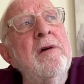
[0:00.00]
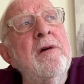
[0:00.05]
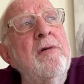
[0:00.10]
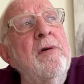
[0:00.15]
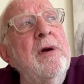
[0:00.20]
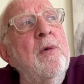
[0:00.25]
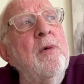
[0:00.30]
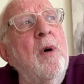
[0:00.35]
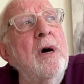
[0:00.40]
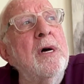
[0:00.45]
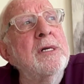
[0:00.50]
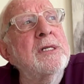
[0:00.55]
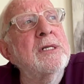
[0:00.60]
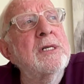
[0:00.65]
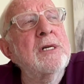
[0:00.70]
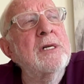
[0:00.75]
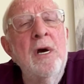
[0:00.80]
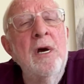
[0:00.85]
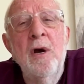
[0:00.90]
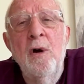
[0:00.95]
theory
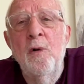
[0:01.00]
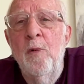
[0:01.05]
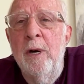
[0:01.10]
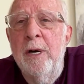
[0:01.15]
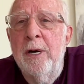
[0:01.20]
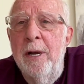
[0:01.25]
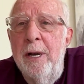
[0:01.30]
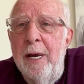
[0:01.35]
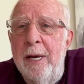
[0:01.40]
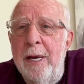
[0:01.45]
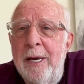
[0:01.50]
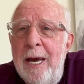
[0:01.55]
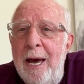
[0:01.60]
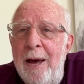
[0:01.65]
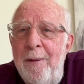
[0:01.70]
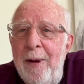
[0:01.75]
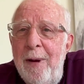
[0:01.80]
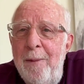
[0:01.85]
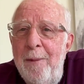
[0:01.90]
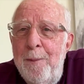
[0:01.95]
was, we're going to
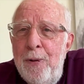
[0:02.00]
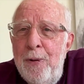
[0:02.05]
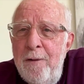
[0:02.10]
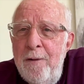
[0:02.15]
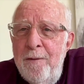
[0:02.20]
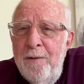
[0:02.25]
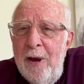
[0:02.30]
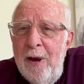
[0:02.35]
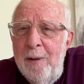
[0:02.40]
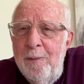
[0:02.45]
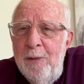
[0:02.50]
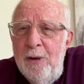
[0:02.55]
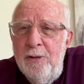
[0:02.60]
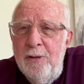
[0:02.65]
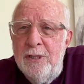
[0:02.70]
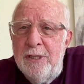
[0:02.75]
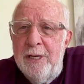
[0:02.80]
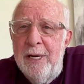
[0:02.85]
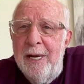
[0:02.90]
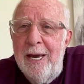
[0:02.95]
get perfect
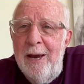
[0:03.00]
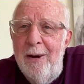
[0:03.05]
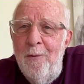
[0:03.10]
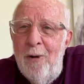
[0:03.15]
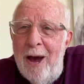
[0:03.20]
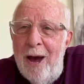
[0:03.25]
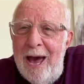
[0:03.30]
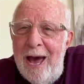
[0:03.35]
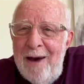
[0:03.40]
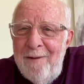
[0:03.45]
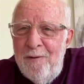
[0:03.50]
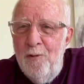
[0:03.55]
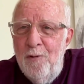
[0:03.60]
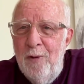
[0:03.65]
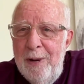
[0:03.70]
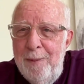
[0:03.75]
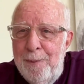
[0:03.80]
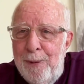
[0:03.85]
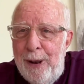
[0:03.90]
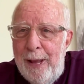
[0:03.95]
music
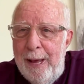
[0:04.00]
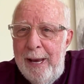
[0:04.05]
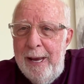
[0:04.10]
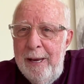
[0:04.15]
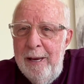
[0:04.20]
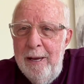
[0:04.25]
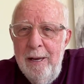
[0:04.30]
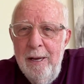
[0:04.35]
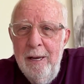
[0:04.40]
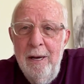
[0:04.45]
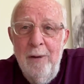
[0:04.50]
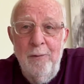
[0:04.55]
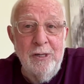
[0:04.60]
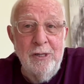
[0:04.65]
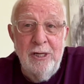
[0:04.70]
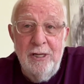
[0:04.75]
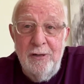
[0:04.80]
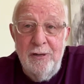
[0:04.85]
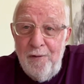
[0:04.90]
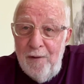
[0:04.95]
wherever we play,
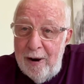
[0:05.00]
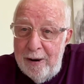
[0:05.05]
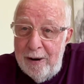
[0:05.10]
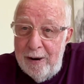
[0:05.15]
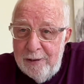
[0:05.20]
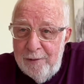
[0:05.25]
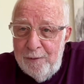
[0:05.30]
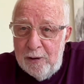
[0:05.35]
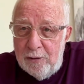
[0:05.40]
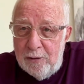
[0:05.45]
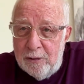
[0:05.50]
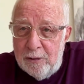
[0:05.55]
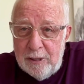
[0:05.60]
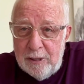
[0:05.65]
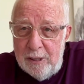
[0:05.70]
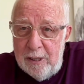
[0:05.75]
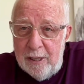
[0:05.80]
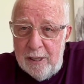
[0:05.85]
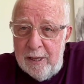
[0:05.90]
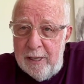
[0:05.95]
which is very
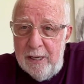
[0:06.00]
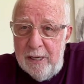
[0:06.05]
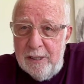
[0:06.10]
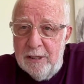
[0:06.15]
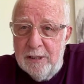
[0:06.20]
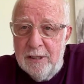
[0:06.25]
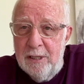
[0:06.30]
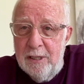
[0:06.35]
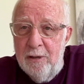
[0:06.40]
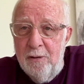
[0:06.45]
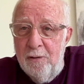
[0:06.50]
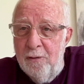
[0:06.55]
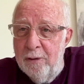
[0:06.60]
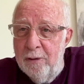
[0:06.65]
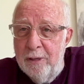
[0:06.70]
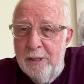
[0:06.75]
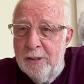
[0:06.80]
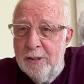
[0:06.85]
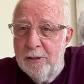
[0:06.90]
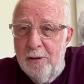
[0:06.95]
difficult in the theatres yes.
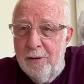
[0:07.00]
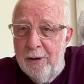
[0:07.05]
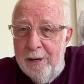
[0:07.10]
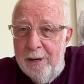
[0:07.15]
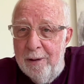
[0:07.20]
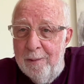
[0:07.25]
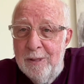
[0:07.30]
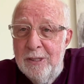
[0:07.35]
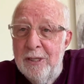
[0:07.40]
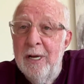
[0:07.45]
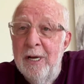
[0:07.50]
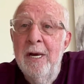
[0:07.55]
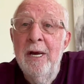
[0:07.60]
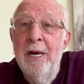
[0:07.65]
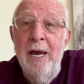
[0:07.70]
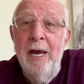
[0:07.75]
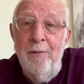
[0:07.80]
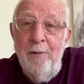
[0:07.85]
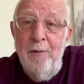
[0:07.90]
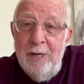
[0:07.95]
and auditoriums.
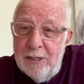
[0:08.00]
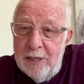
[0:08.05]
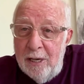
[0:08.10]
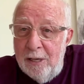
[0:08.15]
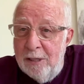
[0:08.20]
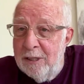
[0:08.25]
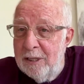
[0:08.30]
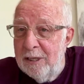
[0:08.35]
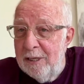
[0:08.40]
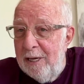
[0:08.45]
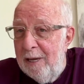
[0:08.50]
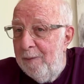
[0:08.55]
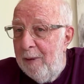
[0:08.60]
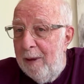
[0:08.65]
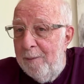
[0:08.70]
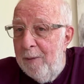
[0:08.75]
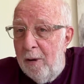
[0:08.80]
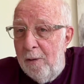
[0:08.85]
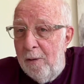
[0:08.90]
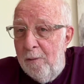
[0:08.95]
It resulted
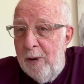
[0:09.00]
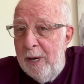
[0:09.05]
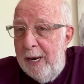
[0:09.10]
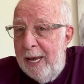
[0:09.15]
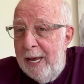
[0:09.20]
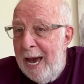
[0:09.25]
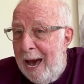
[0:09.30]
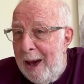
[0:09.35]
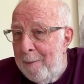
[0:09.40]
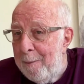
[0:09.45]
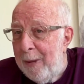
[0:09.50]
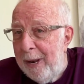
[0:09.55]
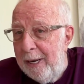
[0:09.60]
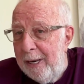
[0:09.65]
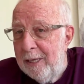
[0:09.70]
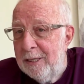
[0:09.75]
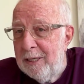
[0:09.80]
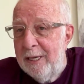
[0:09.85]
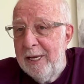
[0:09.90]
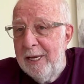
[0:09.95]
in them not really
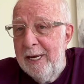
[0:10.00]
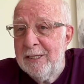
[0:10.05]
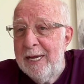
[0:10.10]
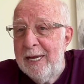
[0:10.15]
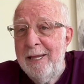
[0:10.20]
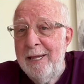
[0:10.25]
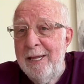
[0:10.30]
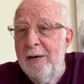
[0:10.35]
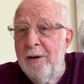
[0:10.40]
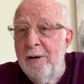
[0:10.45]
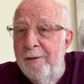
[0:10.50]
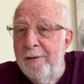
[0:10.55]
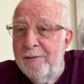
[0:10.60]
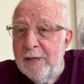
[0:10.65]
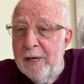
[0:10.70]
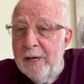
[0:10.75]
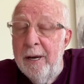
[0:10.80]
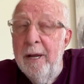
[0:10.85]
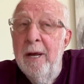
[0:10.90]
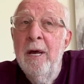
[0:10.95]
happening to the extent they could
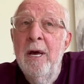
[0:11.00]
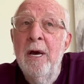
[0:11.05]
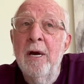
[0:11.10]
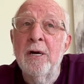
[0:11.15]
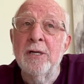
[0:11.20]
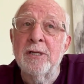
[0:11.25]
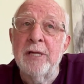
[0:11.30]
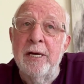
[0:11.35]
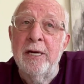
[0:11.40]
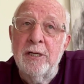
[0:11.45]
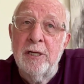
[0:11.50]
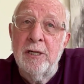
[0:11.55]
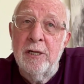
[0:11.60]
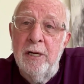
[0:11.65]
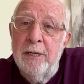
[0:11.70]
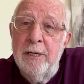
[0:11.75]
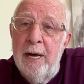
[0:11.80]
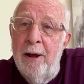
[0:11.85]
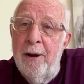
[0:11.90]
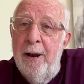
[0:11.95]
have done because they
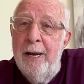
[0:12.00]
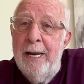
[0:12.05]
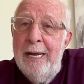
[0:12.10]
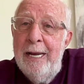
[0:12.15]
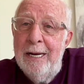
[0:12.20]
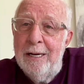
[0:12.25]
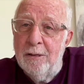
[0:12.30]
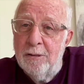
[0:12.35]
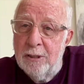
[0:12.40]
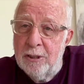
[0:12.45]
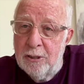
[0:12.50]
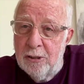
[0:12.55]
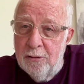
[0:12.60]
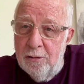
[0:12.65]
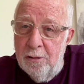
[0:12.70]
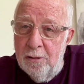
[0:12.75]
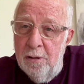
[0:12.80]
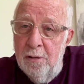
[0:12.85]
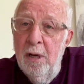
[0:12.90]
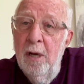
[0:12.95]
turned down an Eagles
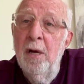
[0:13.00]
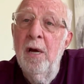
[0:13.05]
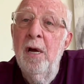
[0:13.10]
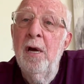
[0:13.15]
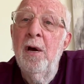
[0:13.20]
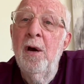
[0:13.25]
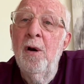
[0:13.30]
tour